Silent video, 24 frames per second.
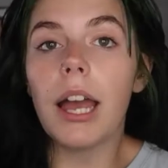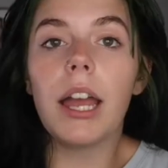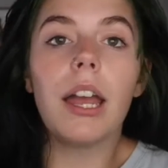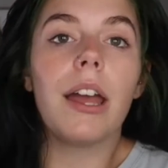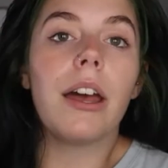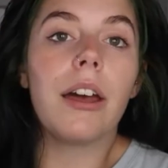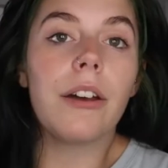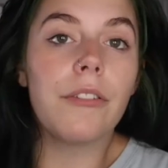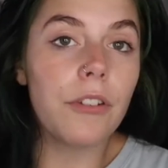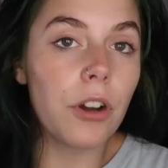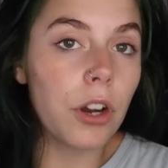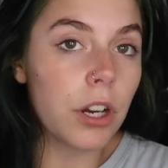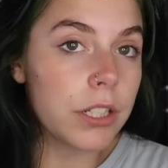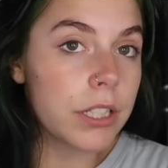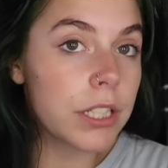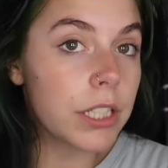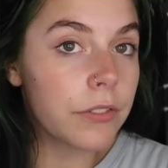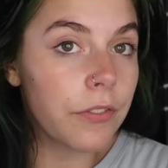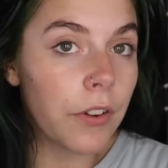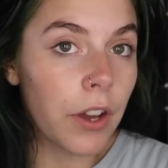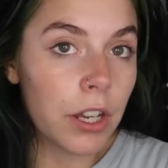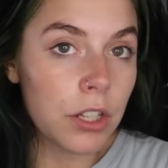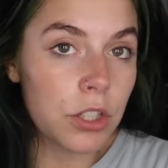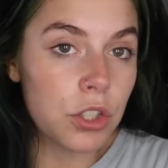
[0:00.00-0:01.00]
have Arctic
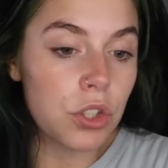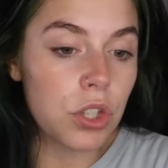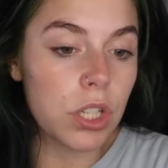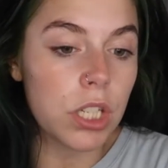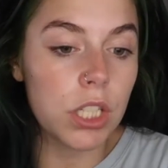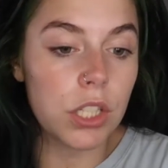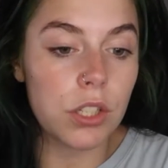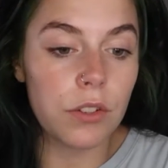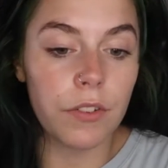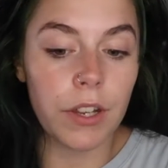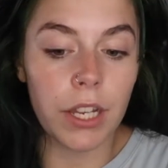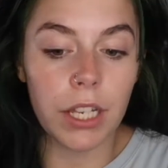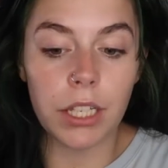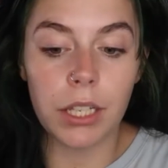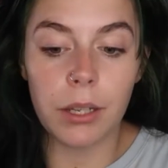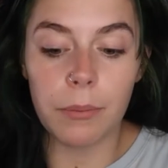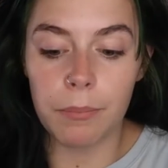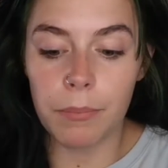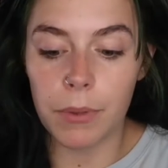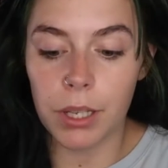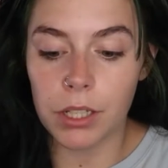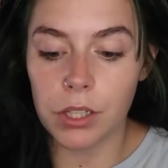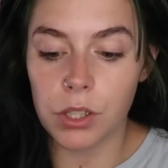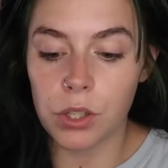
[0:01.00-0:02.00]
Fox Transylvania
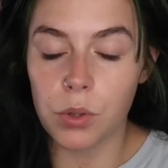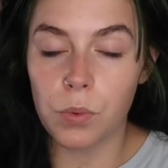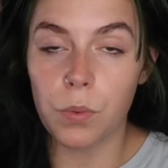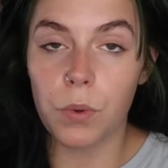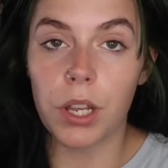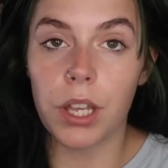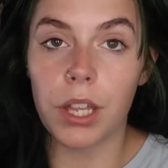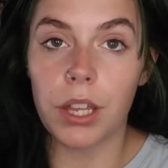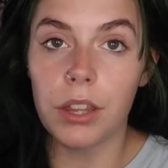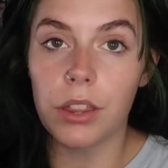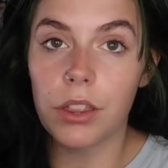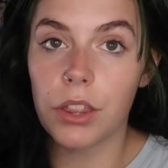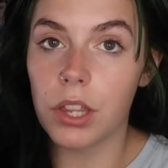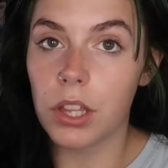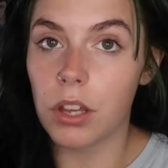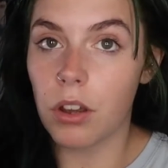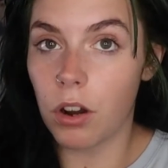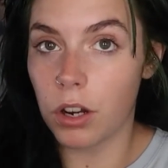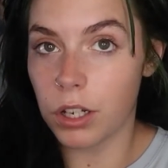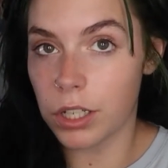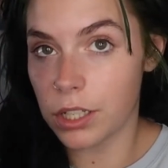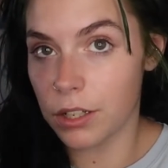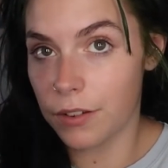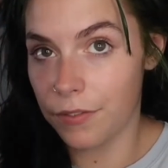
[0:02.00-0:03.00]
mixed with
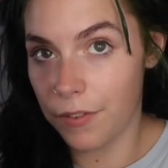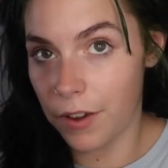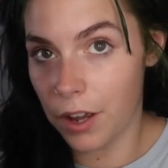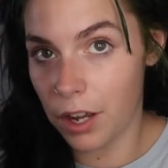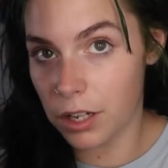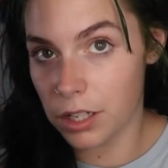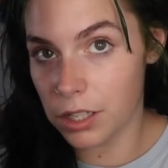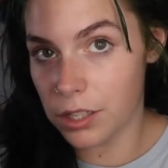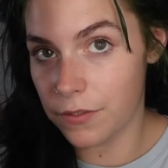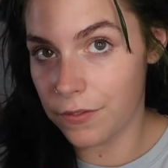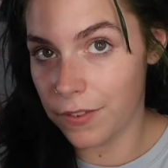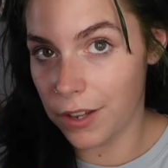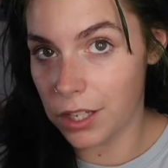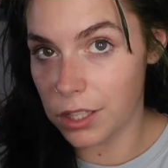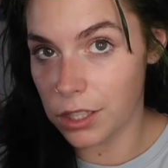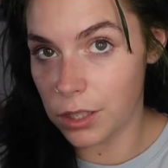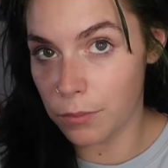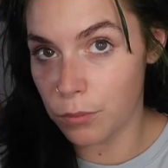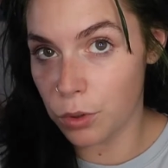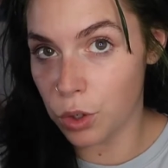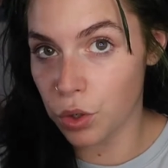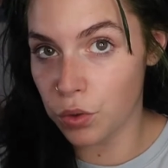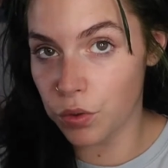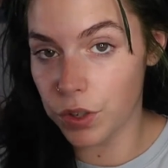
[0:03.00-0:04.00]
Arctic Fox
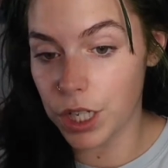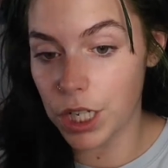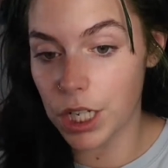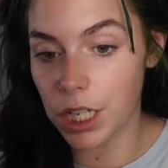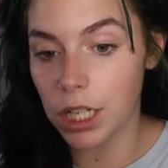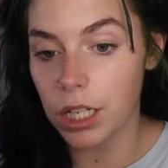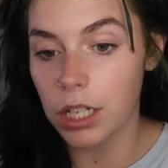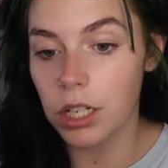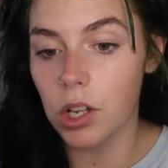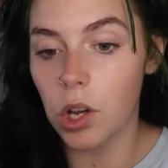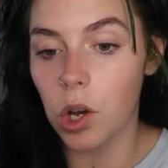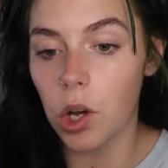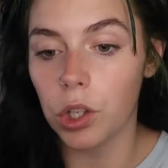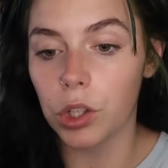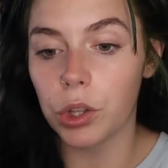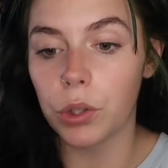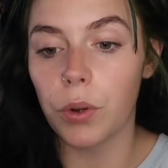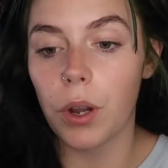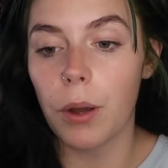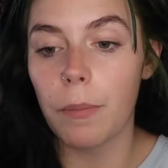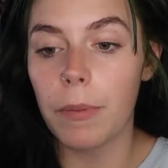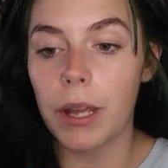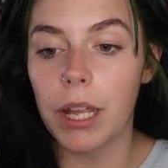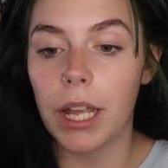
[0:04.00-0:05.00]
Phantom Green all
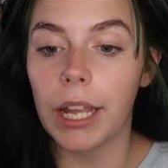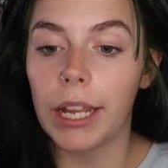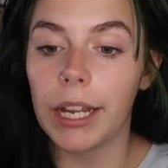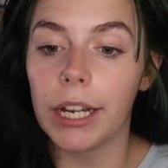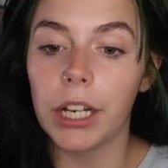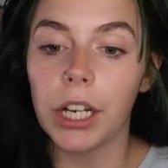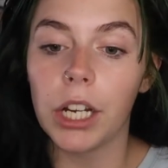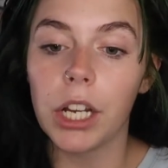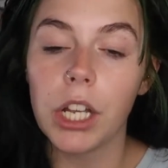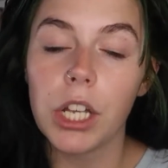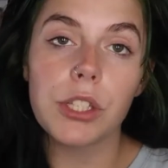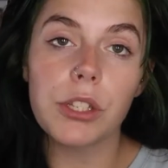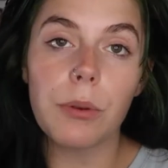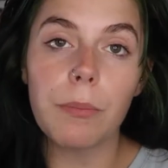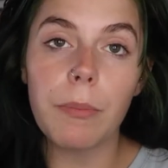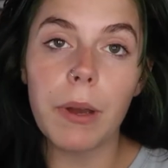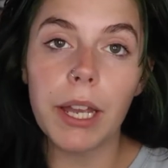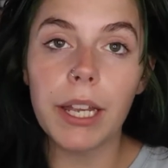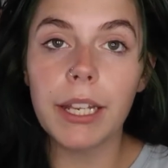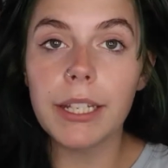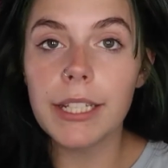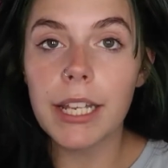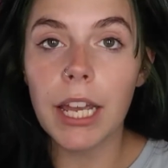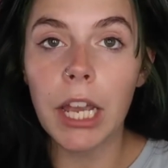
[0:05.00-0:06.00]
throughout my hair. So
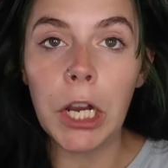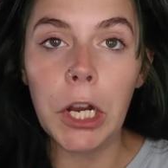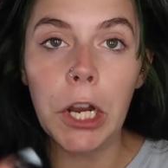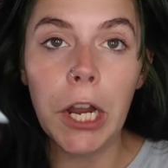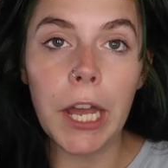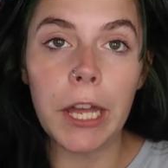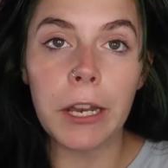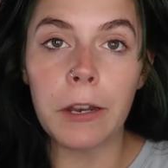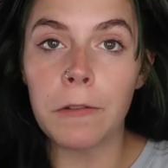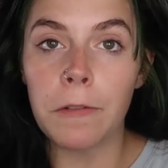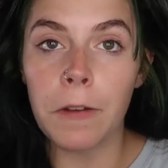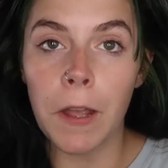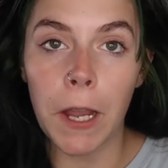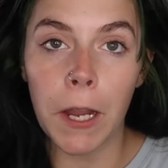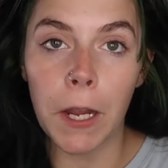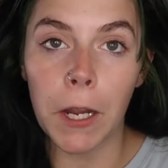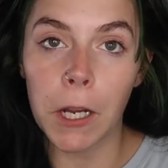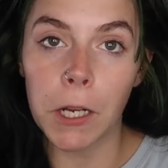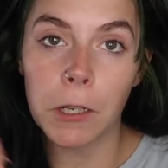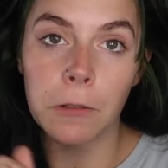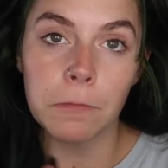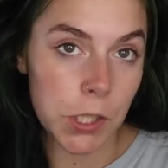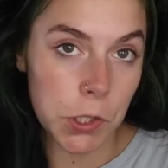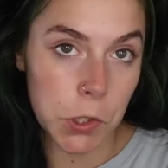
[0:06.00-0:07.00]
my entire head of
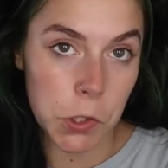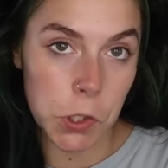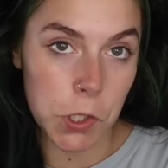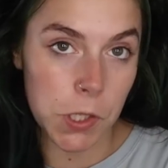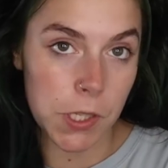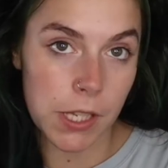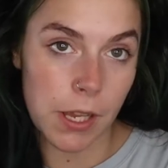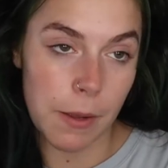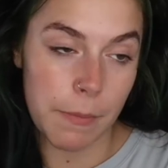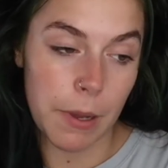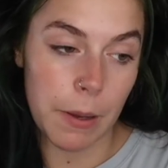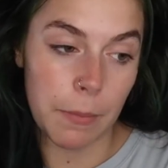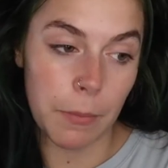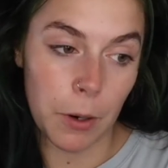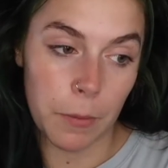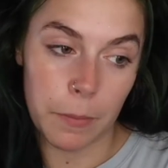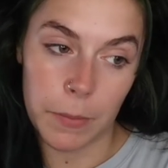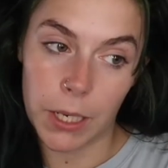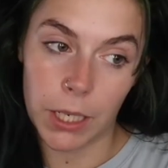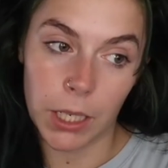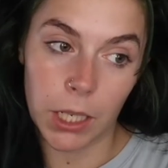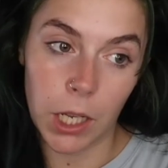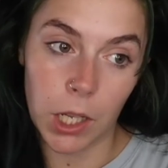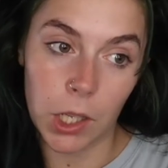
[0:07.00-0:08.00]
hair is just
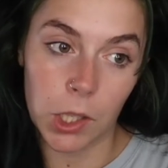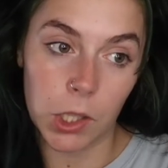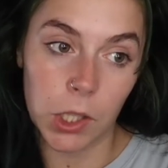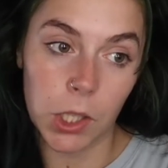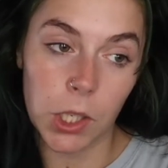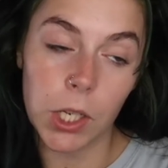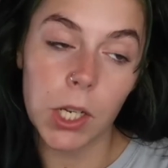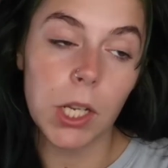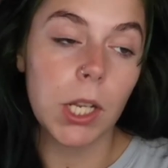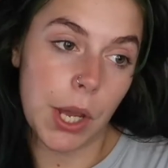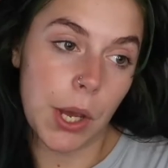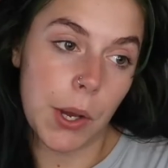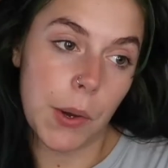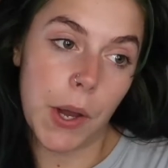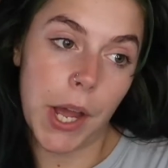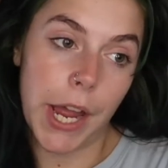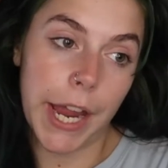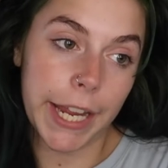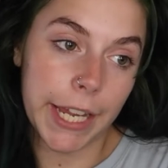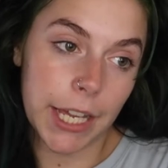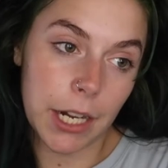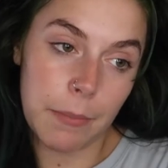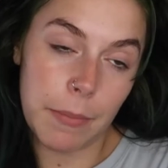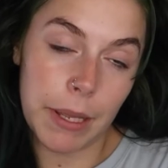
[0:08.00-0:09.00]
semi-permanent color. So
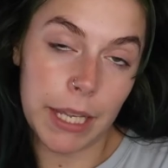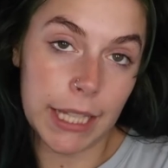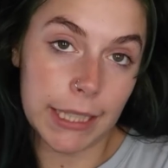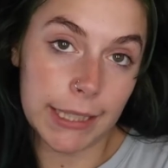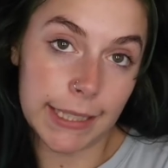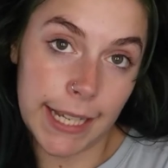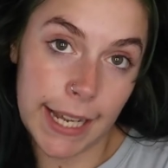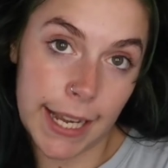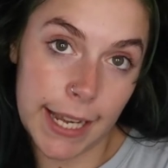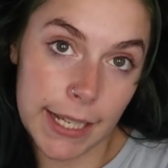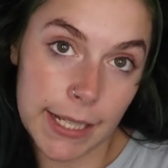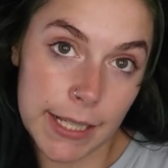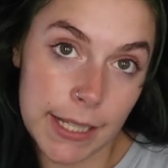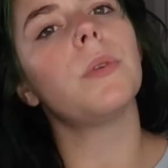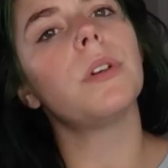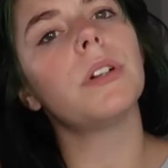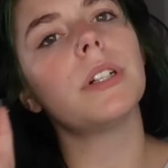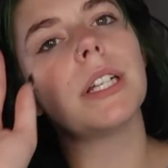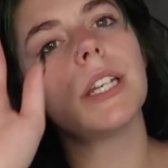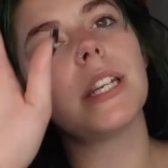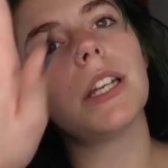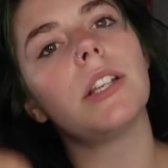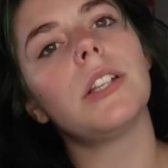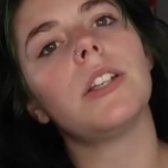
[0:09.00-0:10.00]
I gotta make it last. We'll
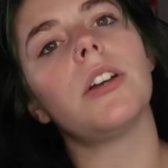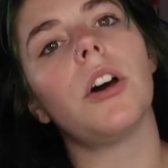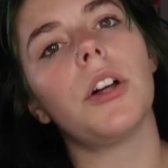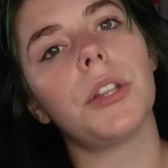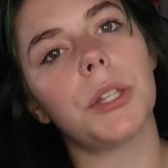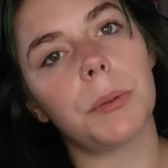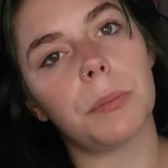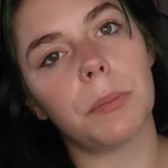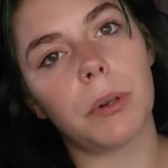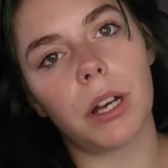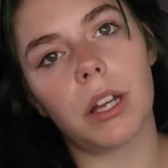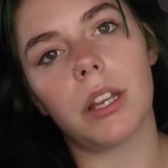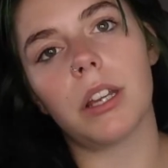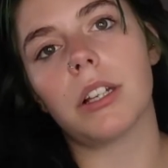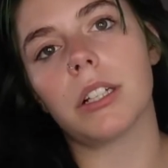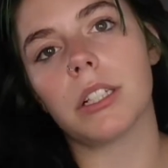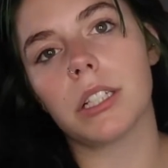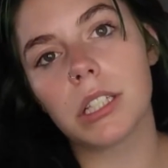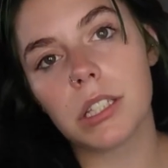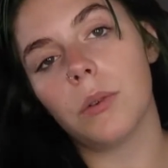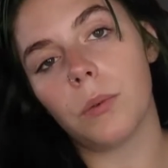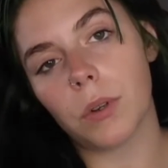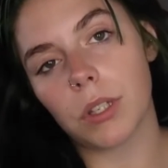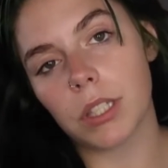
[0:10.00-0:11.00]
get into all the
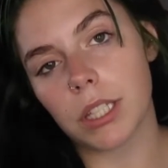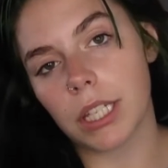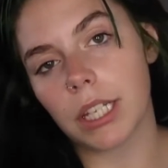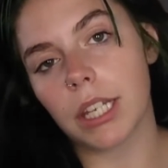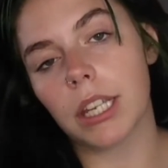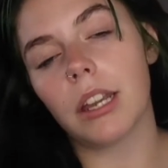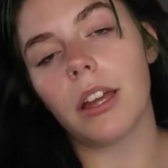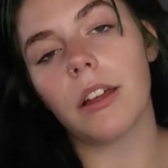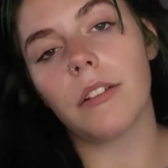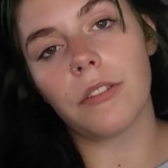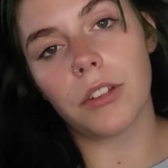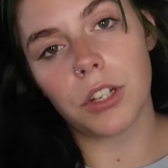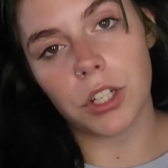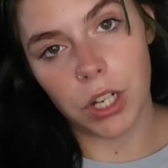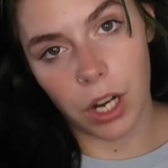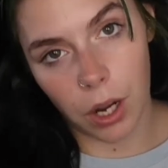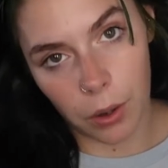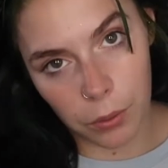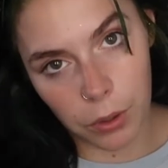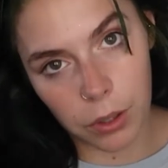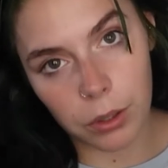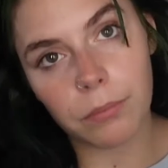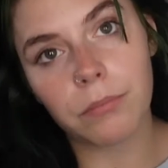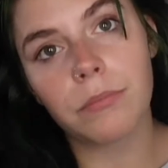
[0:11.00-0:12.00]
products once I get out of the shower.